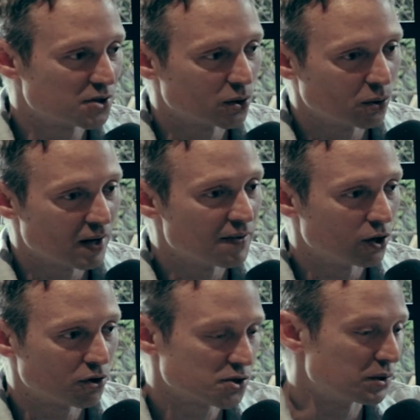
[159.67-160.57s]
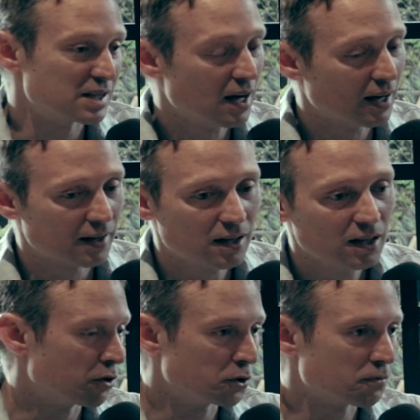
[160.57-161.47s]
So, and then also in tech,
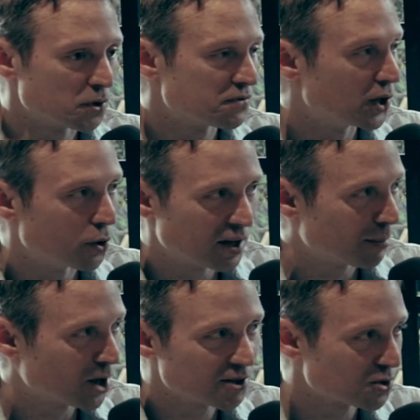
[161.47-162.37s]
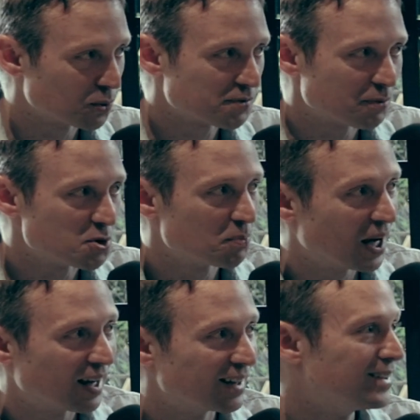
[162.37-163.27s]
your first video game console was from
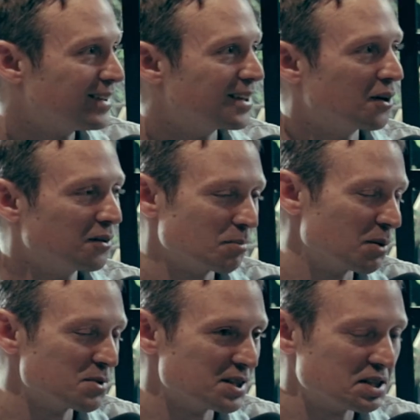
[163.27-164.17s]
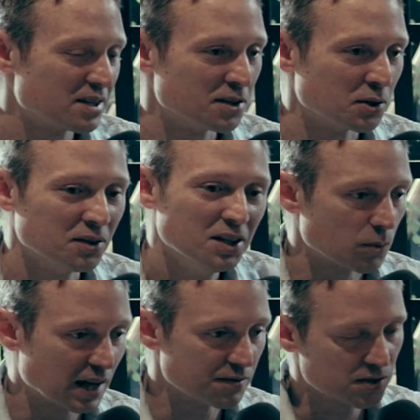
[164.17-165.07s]
Japan, mine was a Nintendo. So
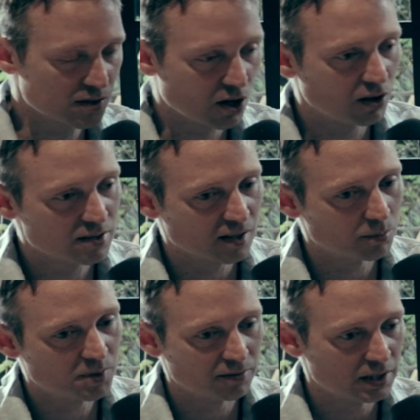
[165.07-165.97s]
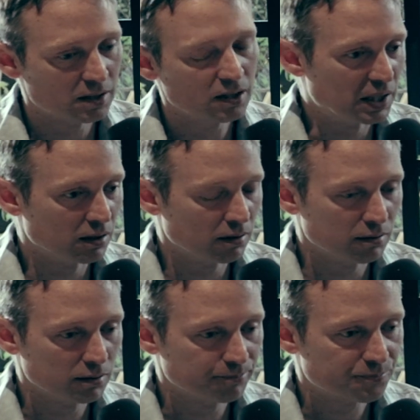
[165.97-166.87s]
we had this concept of it
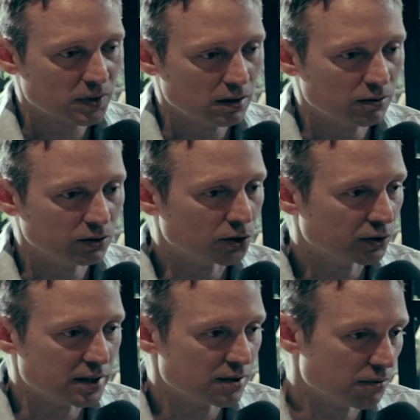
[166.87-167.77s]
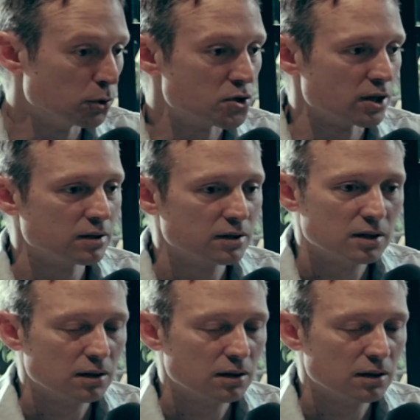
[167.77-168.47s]
being literally the future.